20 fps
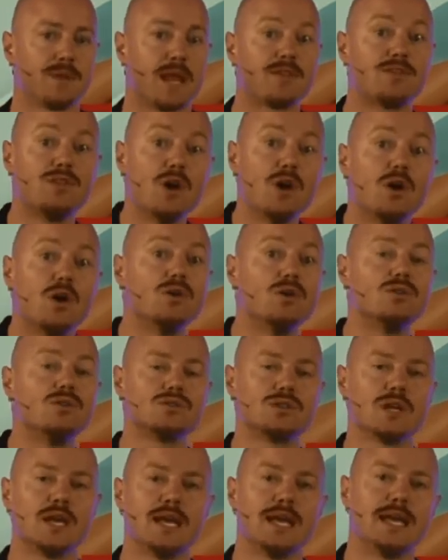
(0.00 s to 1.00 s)
Now,
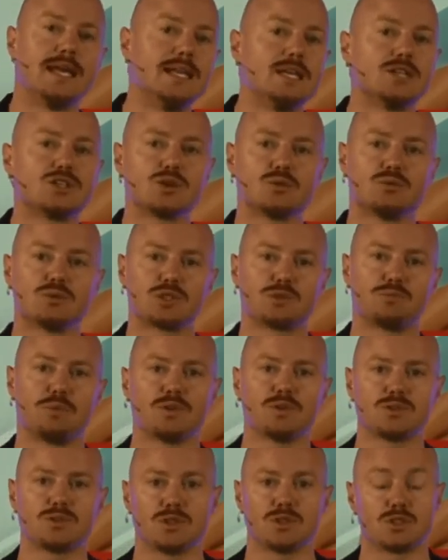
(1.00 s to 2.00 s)
those initial
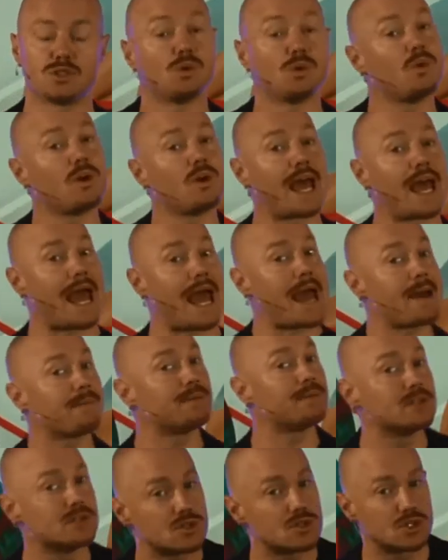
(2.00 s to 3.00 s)
responses to what
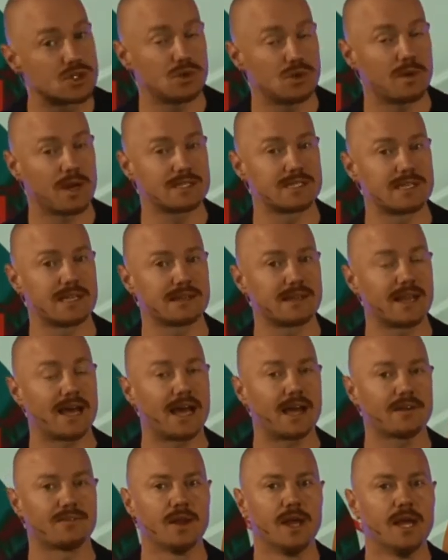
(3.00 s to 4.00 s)
happens to us in
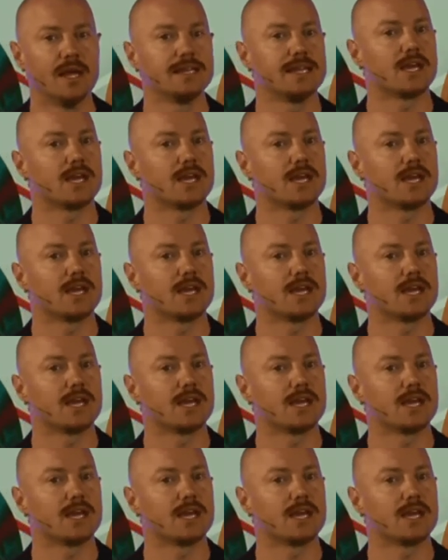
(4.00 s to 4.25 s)
life,